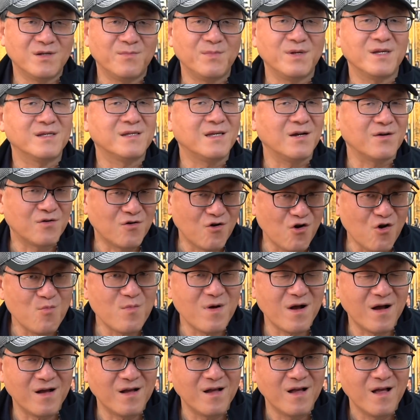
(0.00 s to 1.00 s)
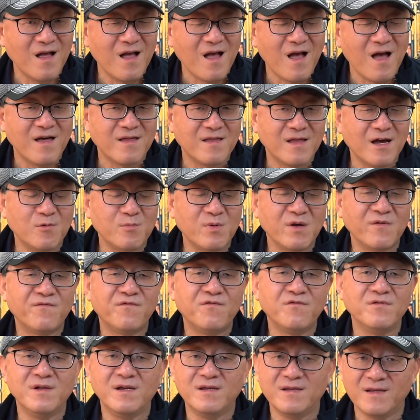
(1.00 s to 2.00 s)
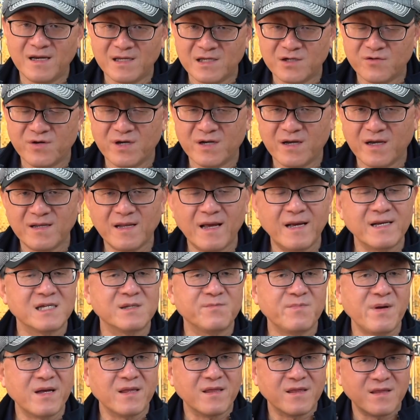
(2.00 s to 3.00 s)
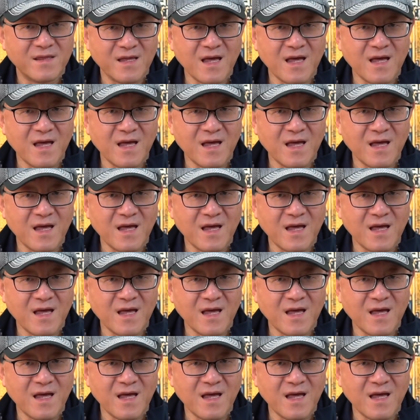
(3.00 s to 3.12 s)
to be the Tacoma that'll be fully electric, and I expect